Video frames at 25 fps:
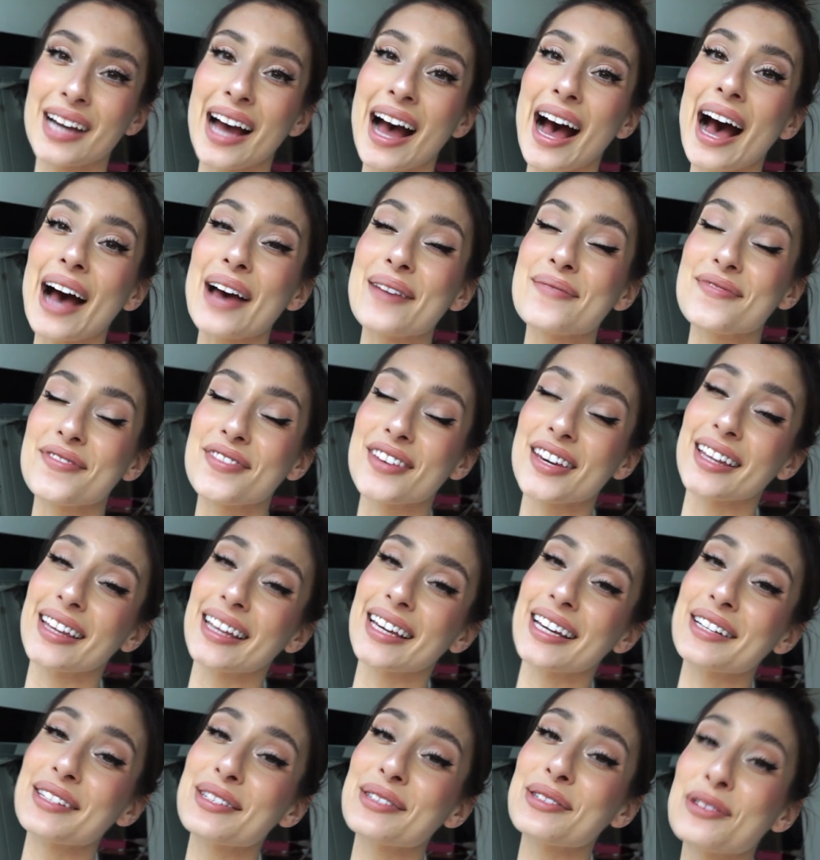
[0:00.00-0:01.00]
I'm
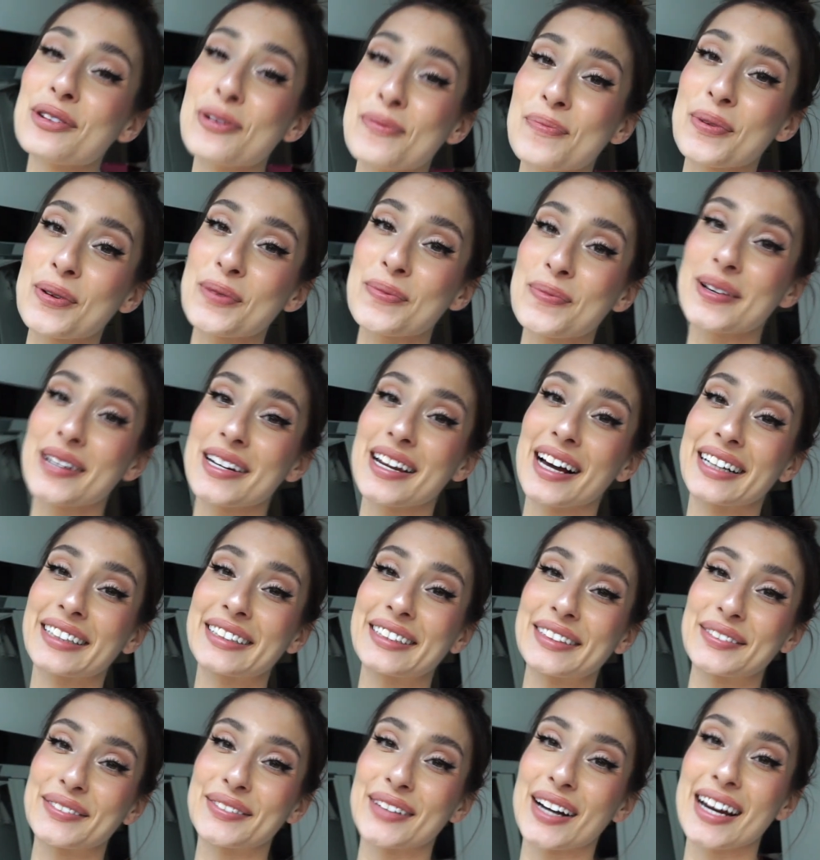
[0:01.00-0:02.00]
feeling super
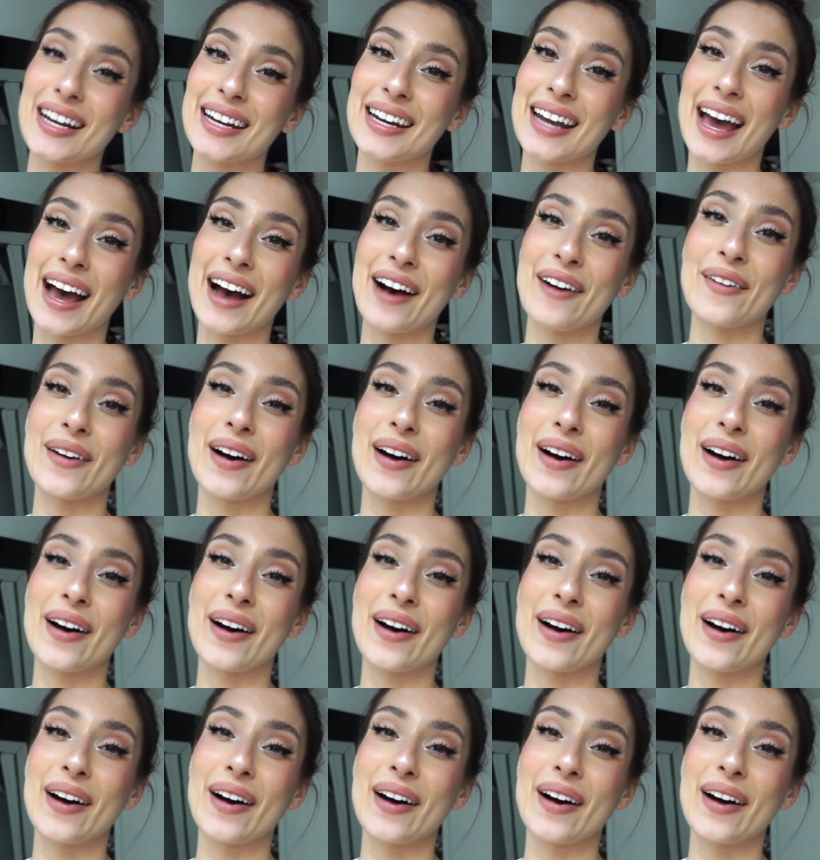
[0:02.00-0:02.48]
productive right now.